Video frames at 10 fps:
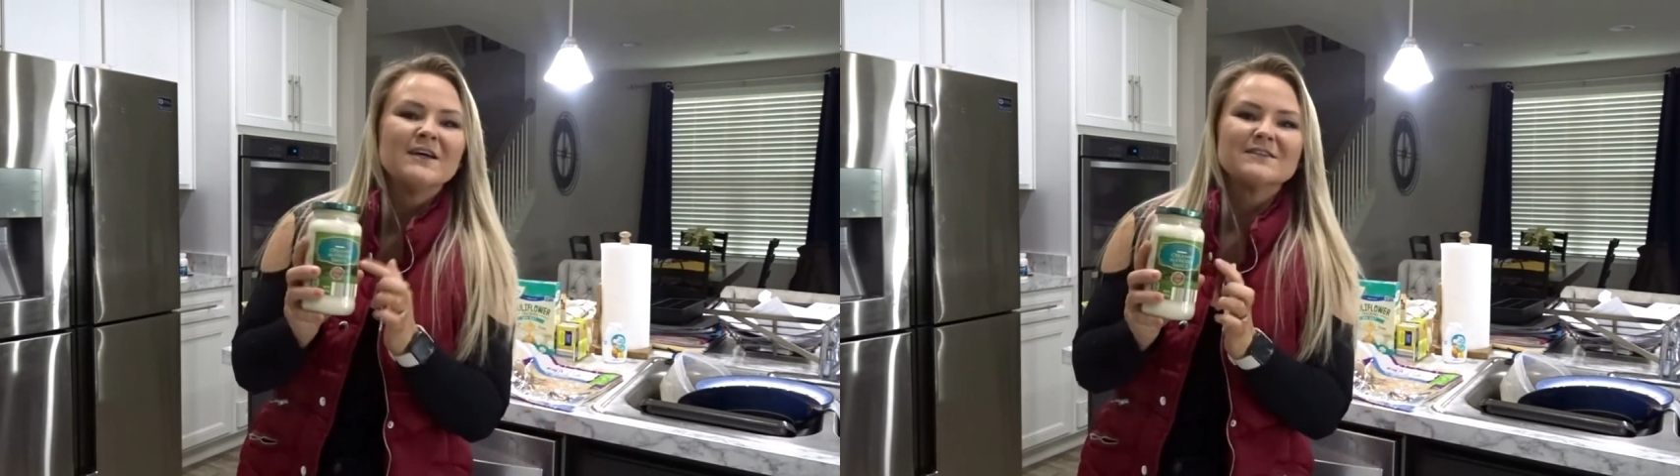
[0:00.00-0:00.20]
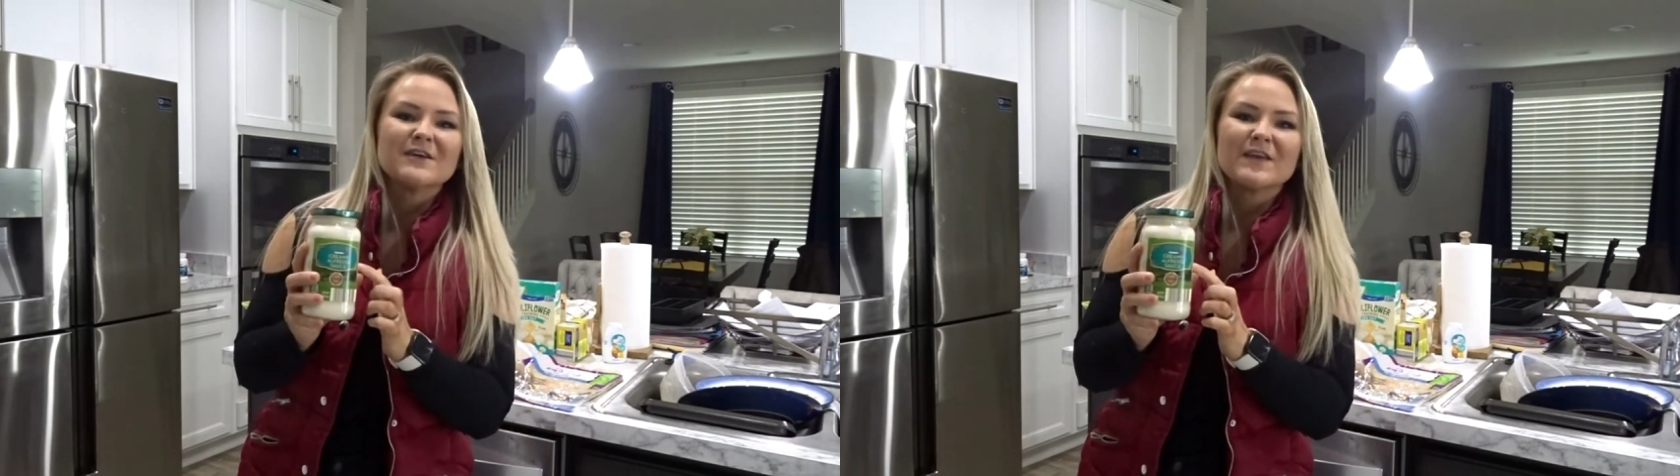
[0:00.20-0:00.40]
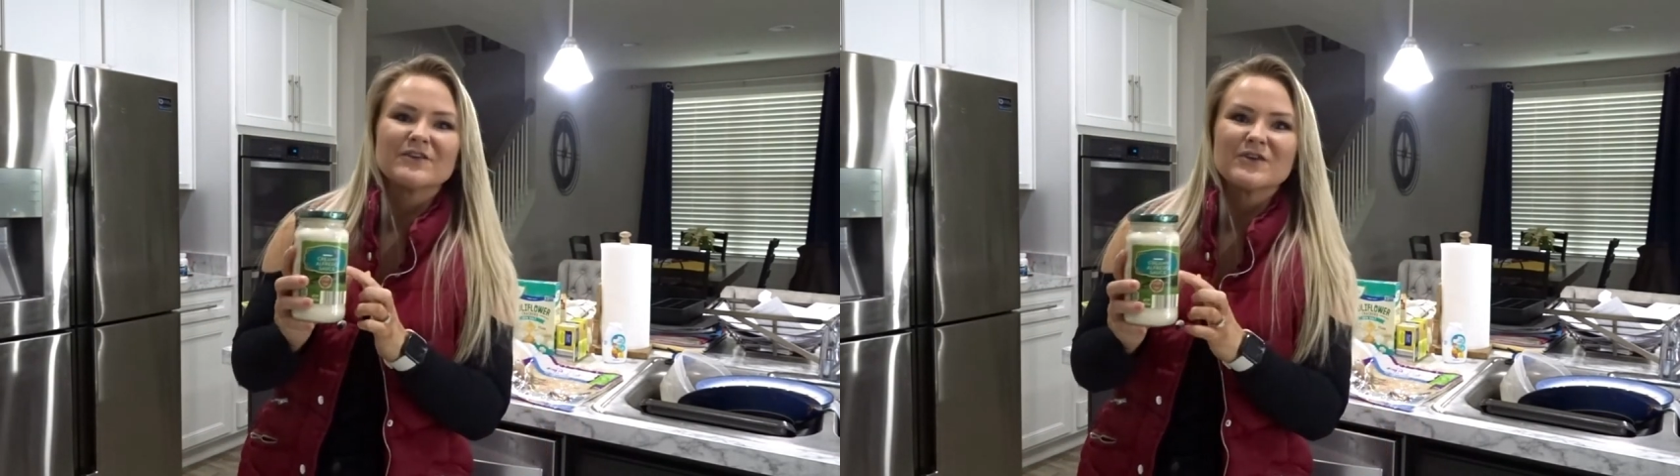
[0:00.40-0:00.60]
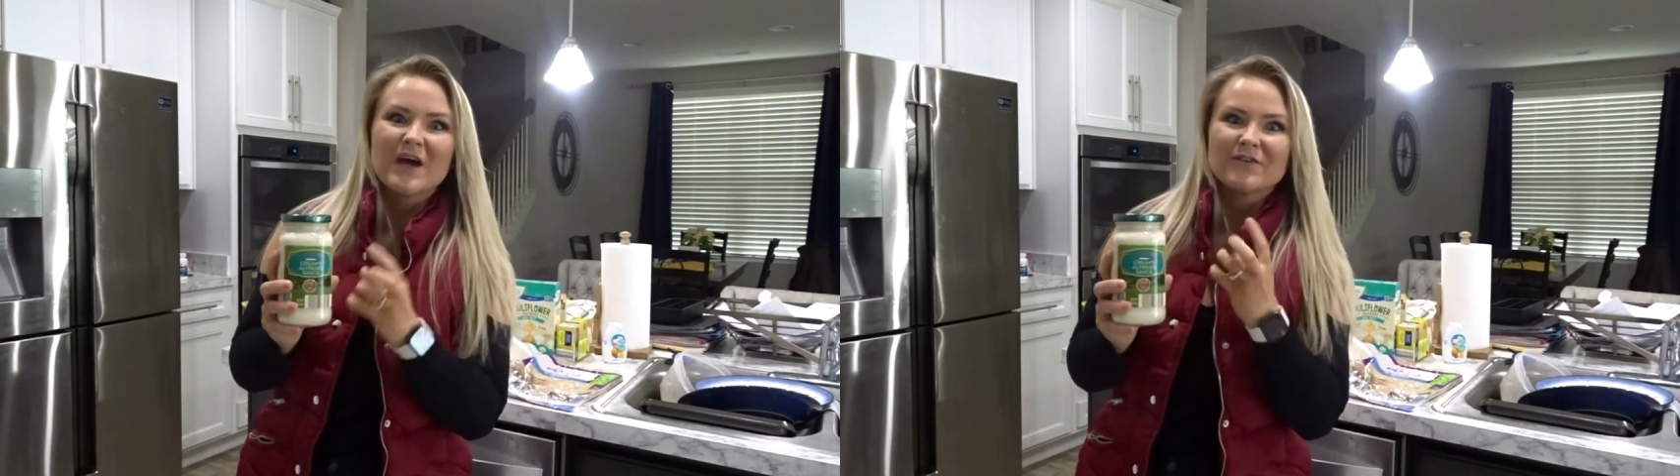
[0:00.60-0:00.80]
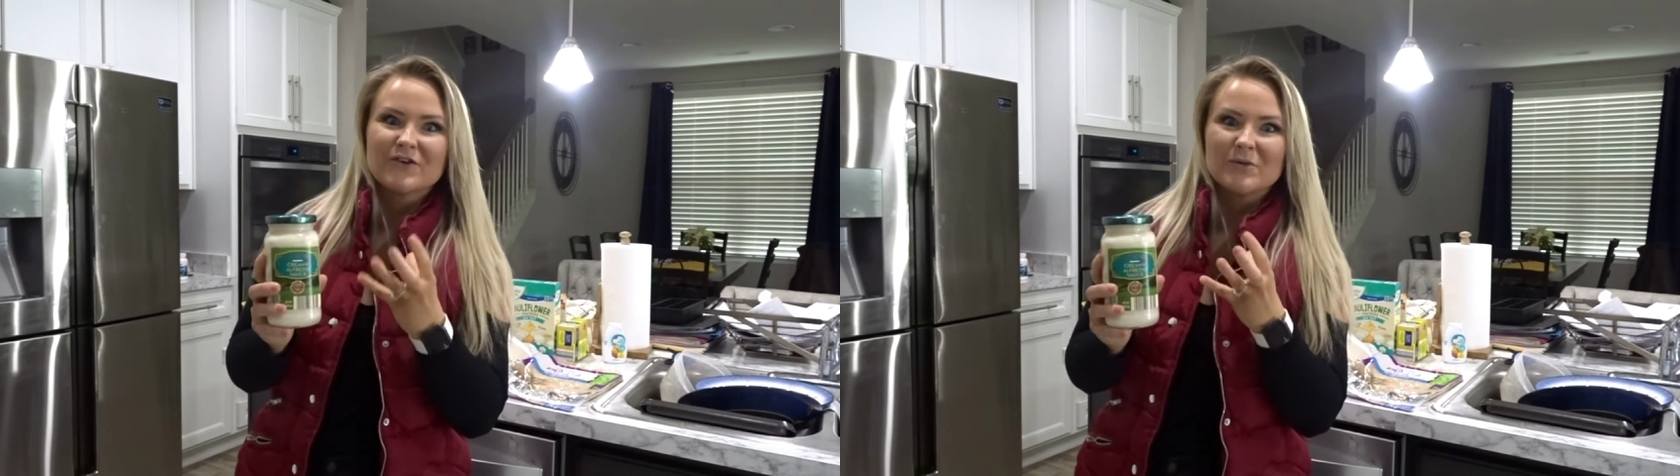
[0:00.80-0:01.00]
So they do
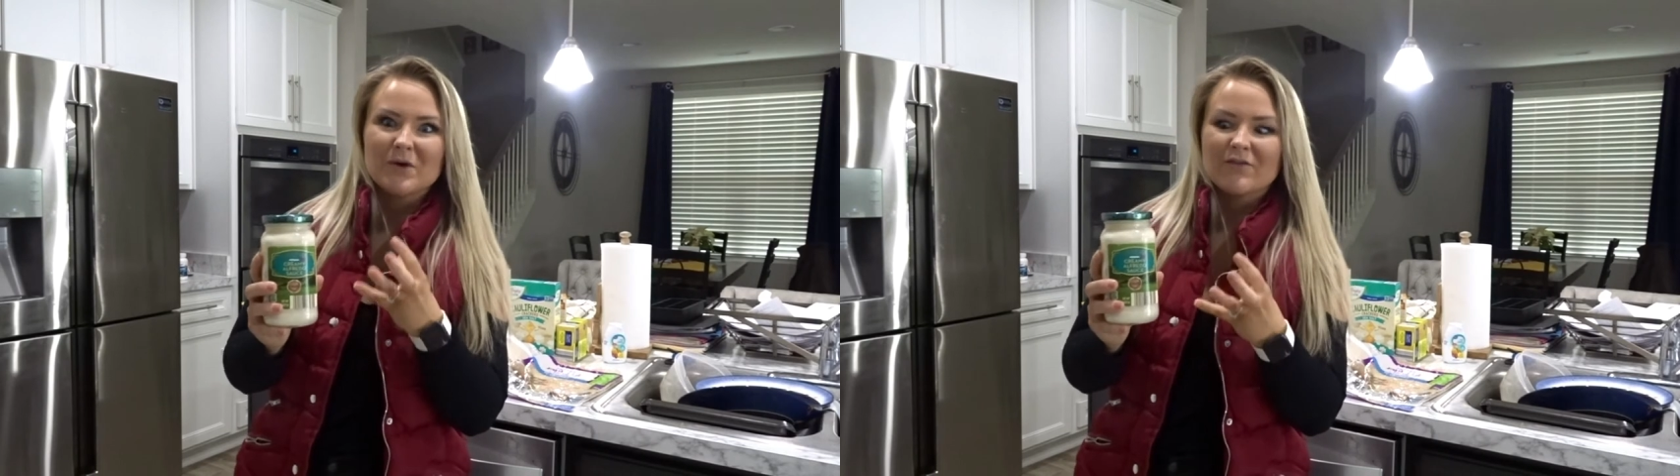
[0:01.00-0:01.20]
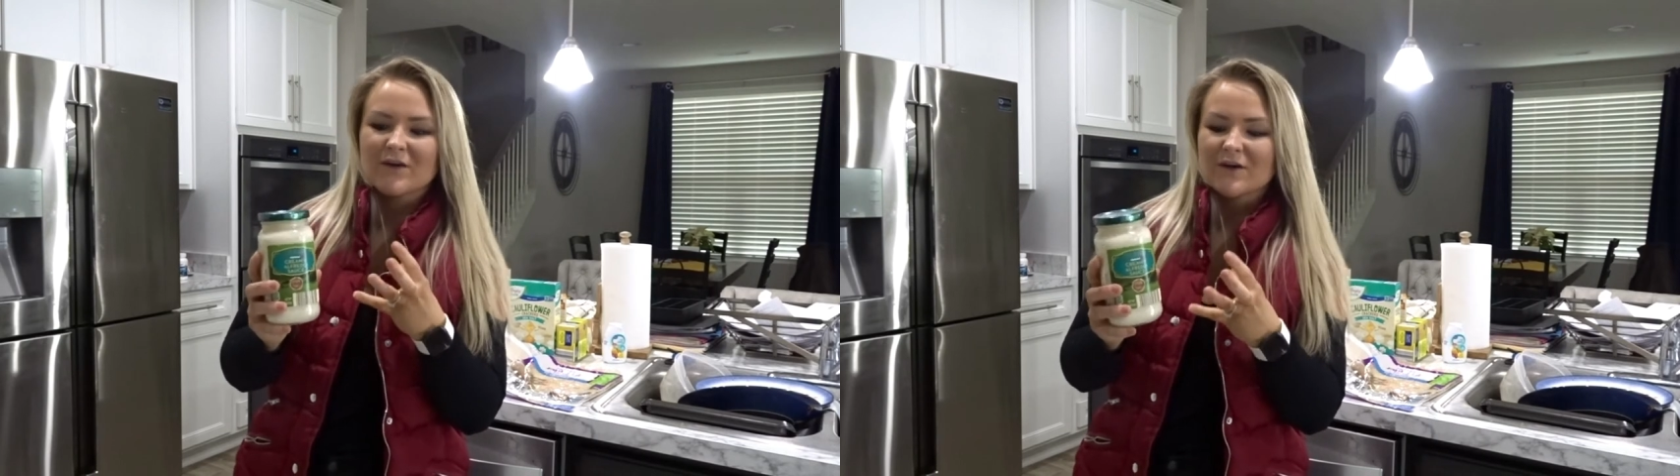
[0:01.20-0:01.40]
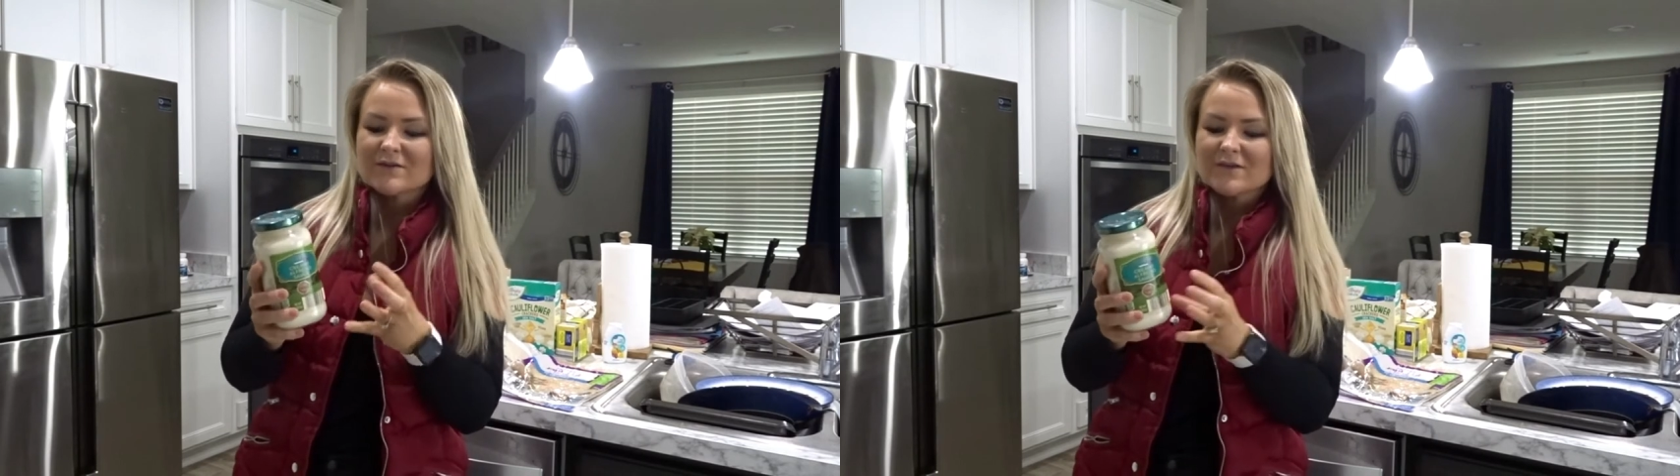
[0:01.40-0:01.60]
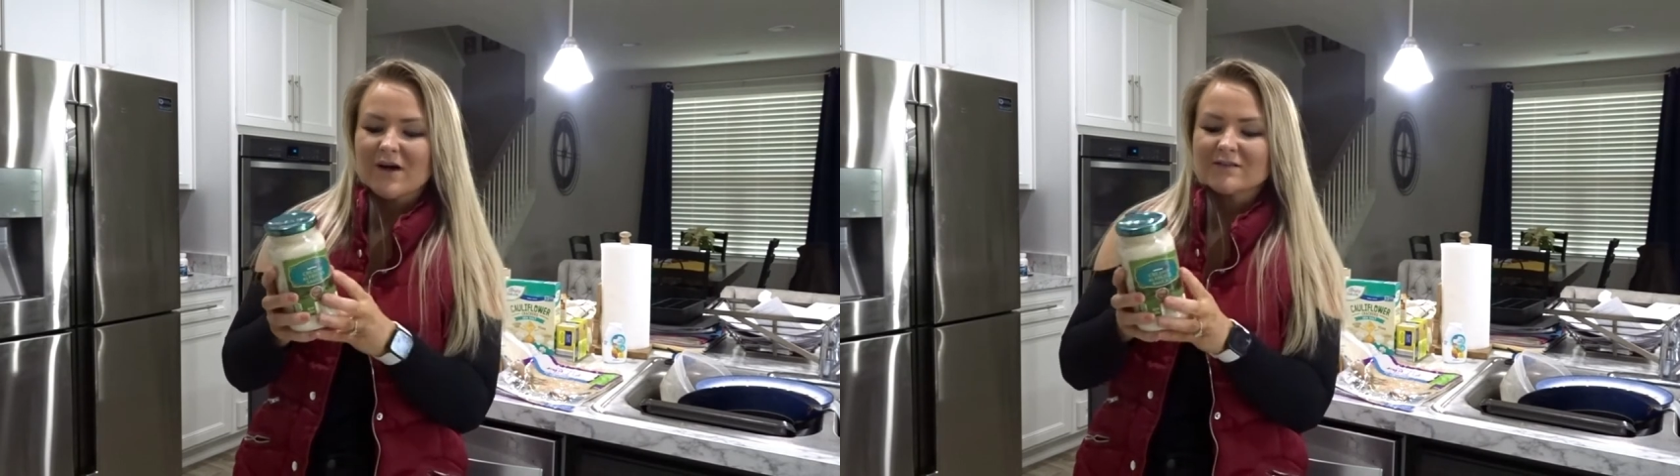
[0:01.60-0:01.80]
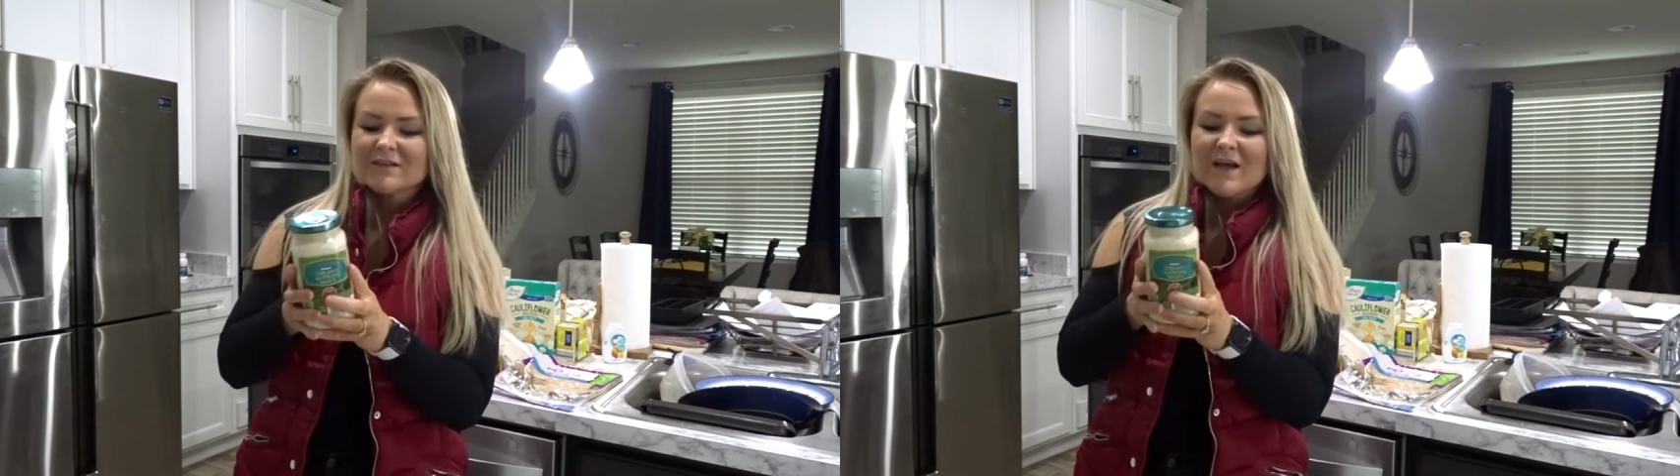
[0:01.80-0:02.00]
have creamy Alfredo
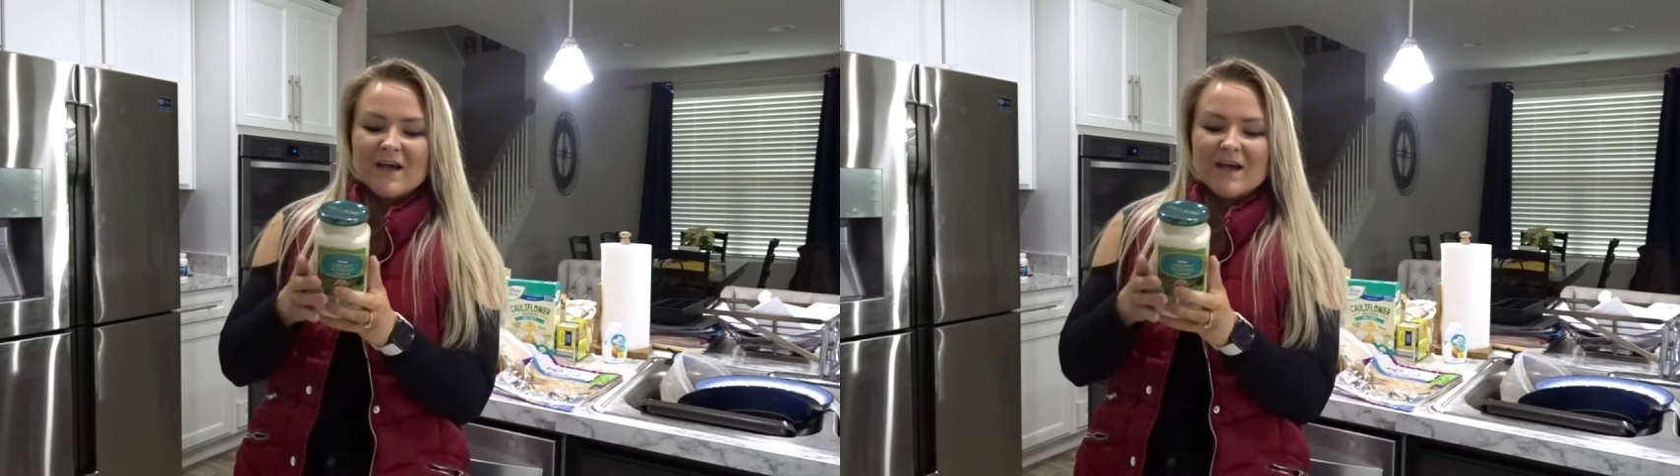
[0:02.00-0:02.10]
sauce.